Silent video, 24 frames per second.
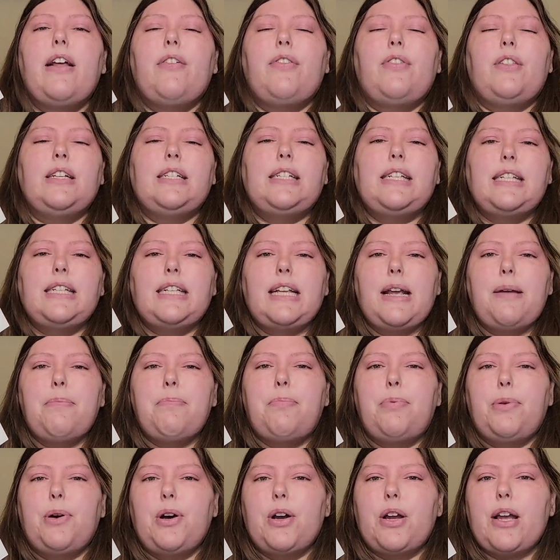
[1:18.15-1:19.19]
This is a
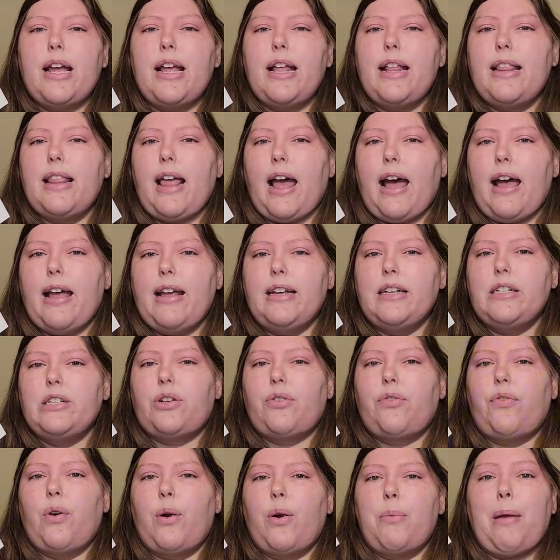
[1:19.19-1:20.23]
book that is
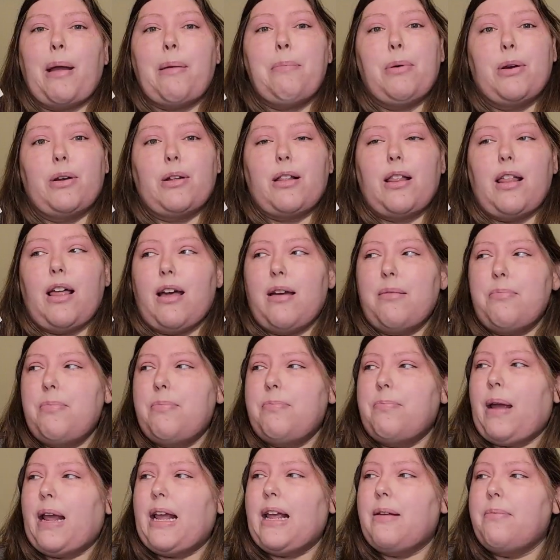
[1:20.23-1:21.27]
for my book club,
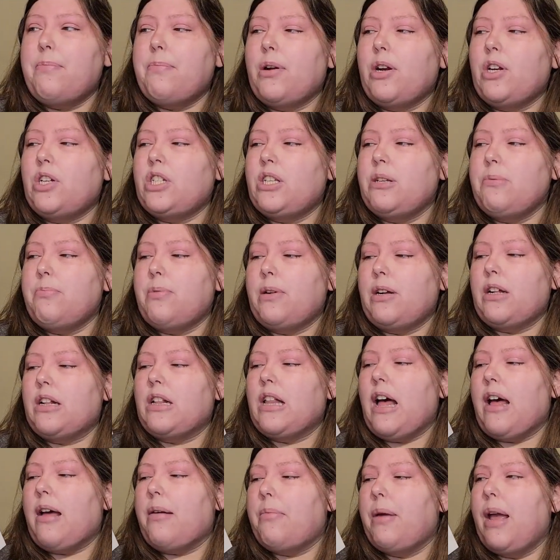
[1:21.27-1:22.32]
my in-person book
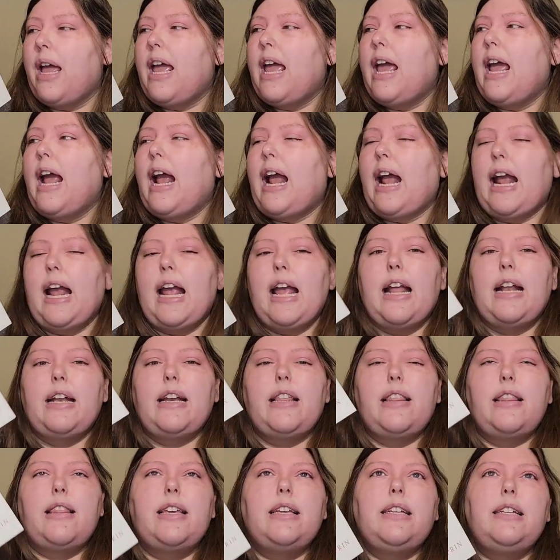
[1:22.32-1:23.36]
club, and
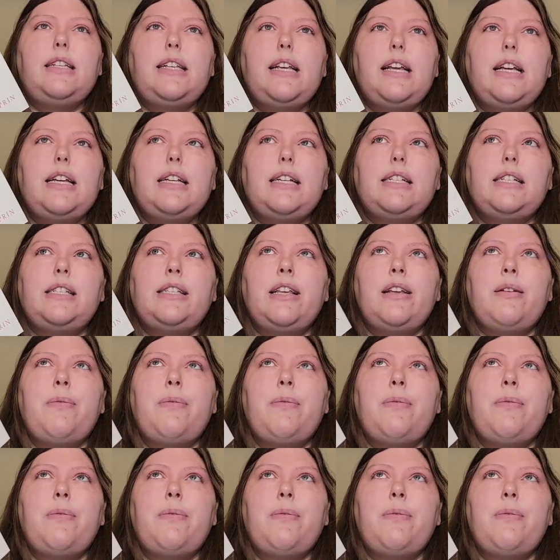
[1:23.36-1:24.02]
this is